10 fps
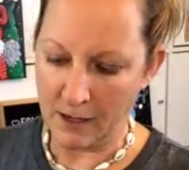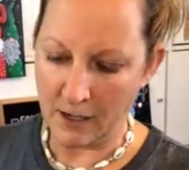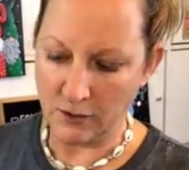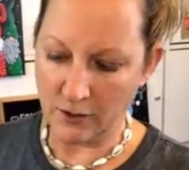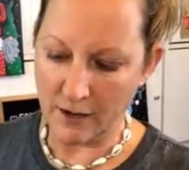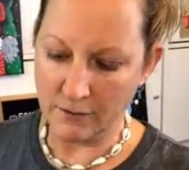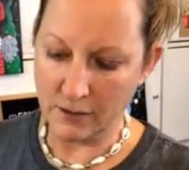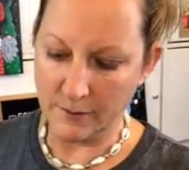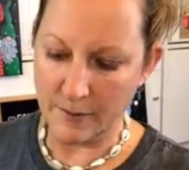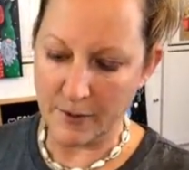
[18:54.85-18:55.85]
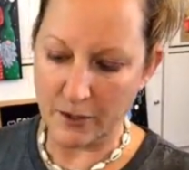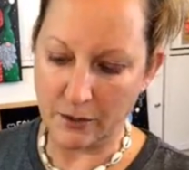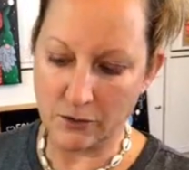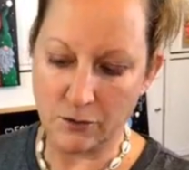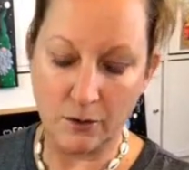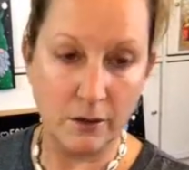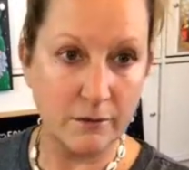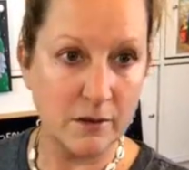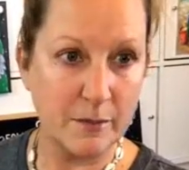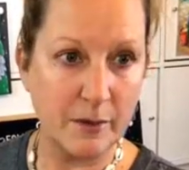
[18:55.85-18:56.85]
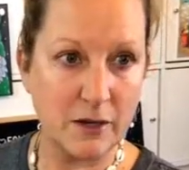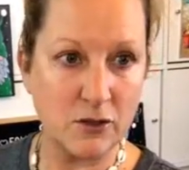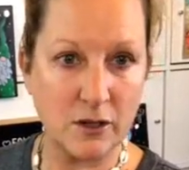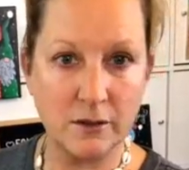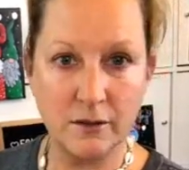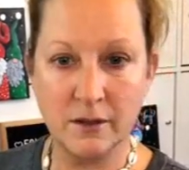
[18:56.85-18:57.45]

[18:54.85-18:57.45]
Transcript: and you'll have a little bit better control over the pressure.